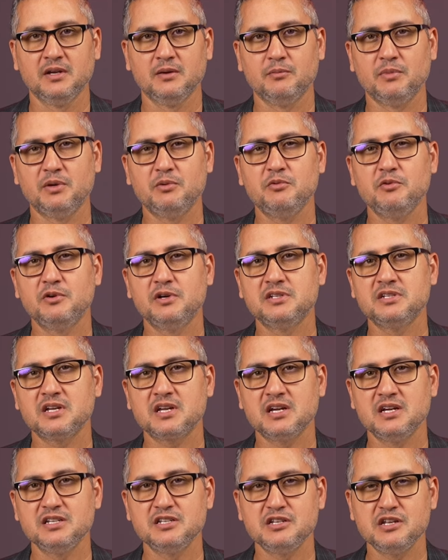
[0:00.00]
But we want to
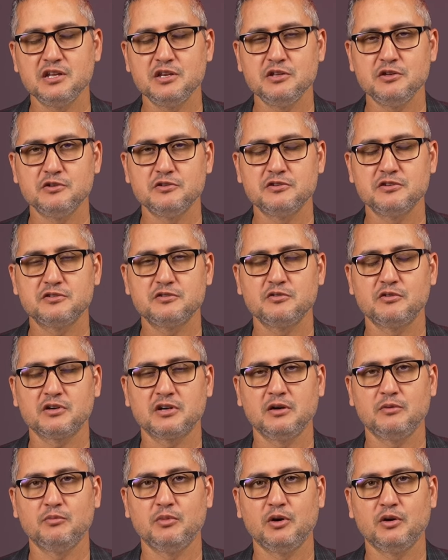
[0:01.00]
continue to
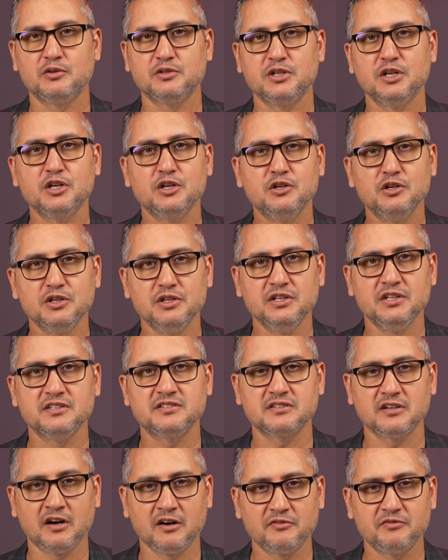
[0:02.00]
talk about the
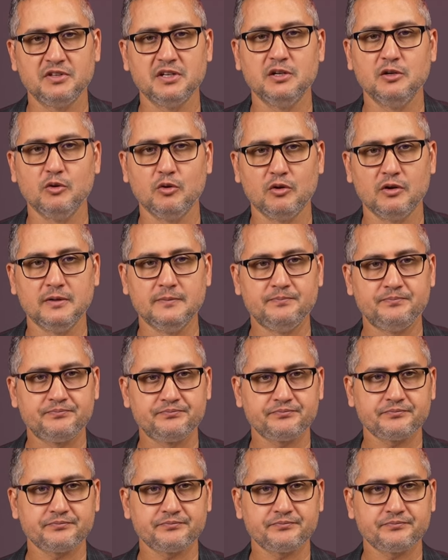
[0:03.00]
goodness of the Lord